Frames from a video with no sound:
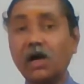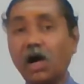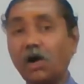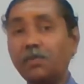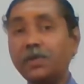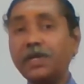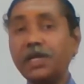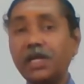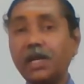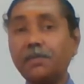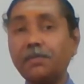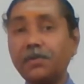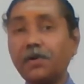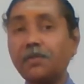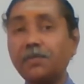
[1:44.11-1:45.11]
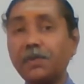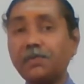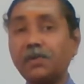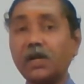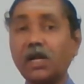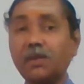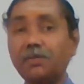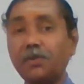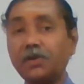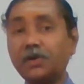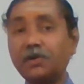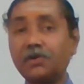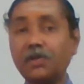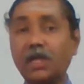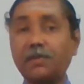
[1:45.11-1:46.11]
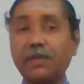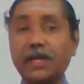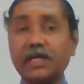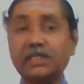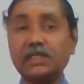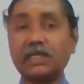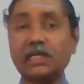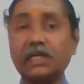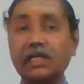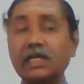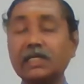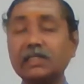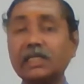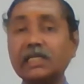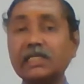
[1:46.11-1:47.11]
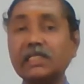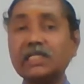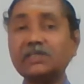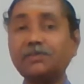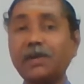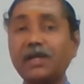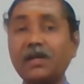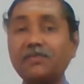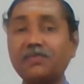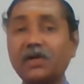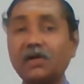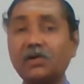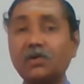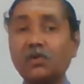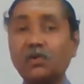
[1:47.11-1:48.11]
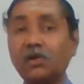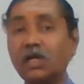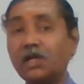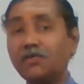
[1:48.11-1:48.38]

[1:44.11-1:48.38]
How many number of people are reporting to a manager? That is the span of control.